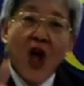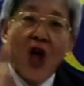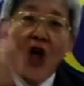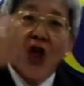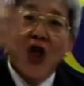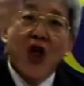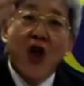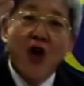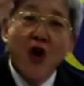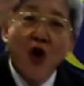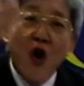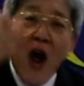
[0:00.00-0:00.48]

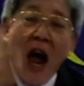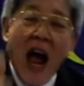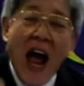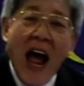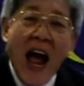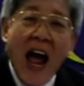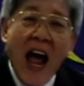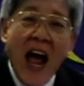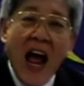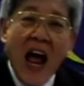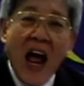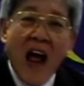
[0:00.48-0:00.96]
you
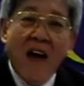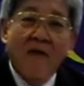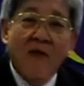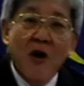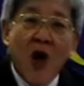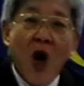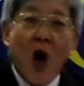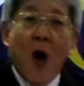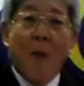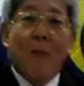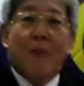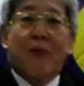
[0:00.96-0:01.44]
have
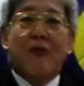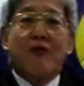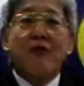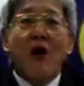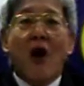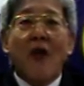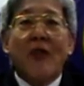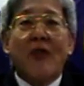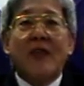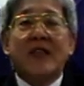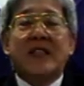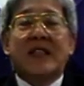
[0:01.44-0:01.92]

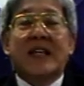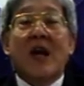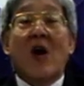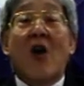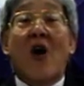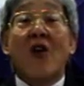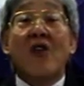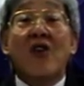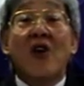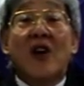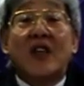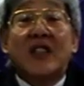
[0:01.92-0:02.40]
brought this thing
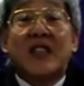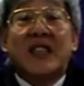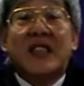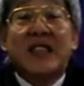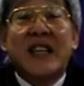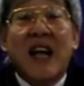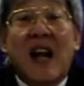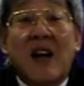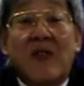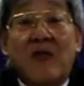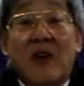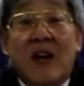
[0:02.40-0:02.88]
on
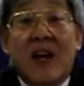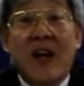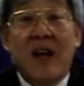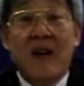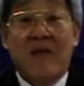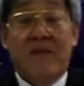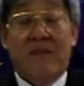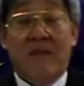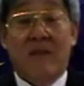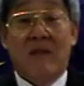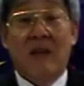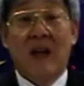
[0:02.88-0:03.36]
yourself, okay?
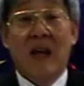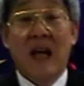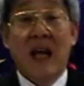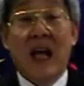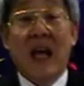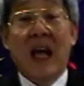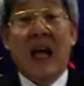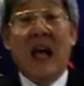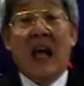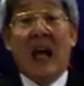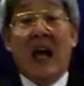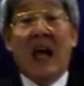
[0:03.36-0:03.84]

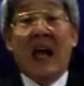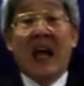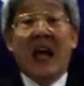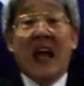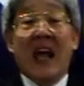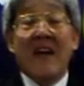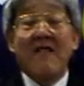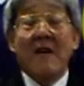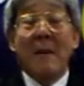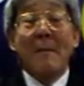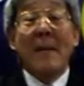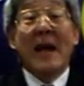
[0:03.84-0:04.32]

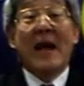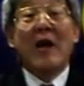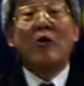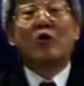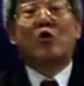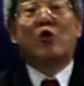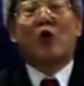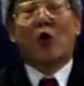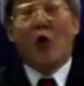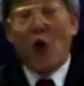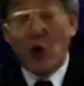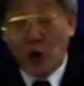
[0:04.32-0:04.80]
If I make it go